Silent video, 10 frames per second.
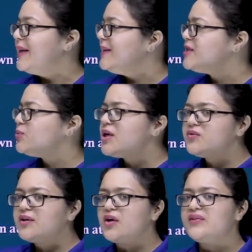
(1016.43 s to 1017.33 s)
This was
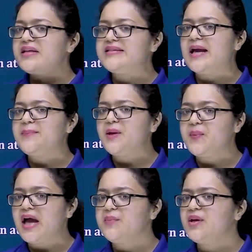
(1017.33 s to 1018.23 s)
one of the step in
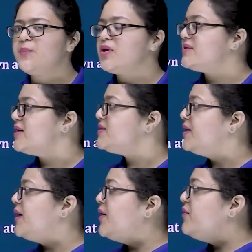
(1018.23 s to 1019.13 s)
primary process
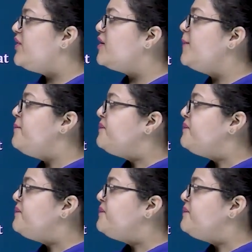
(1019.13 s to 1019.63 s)
where